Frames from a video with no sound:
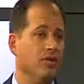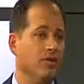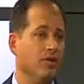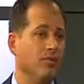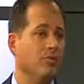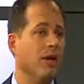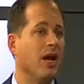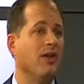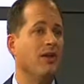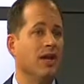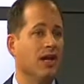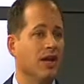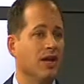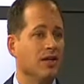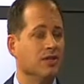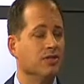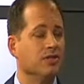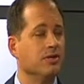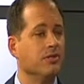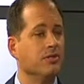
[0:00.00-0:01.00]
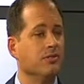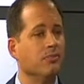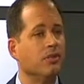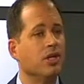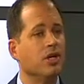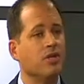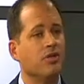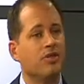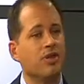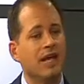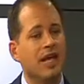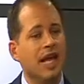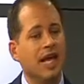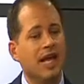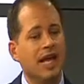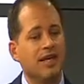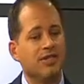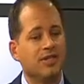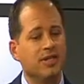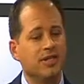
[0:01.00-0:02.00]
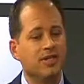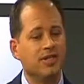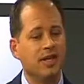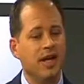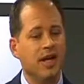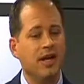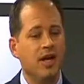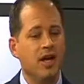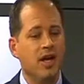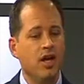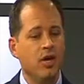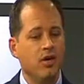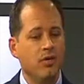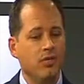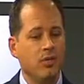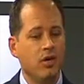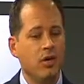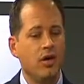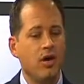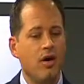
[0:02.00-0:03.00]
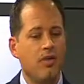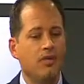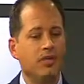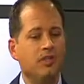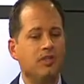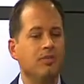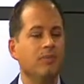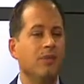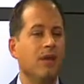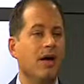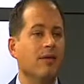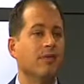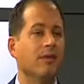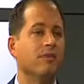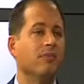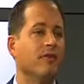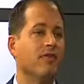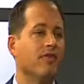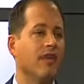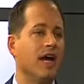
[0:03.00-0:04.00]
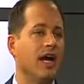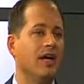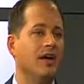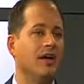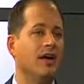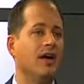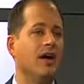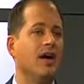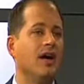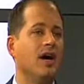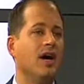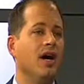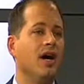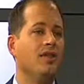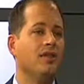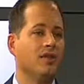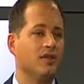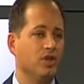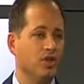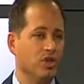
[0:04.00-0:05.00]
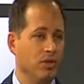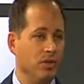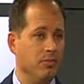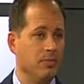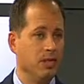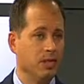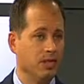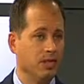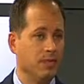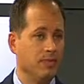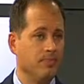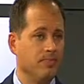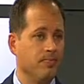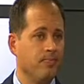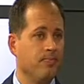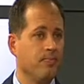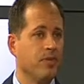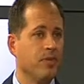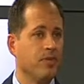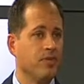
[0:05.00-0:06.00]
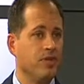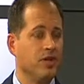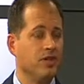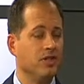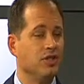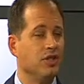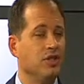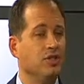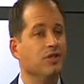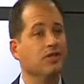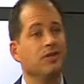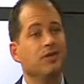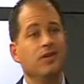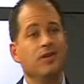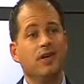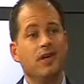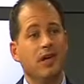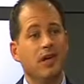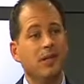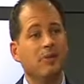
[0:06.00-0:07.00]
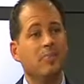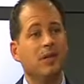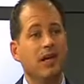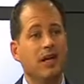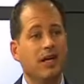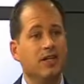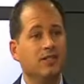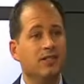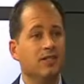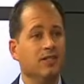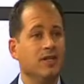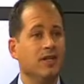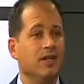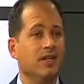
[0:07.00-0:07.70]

your periodontist because again, as I said, we're going to be able to provide other treatments such as implants,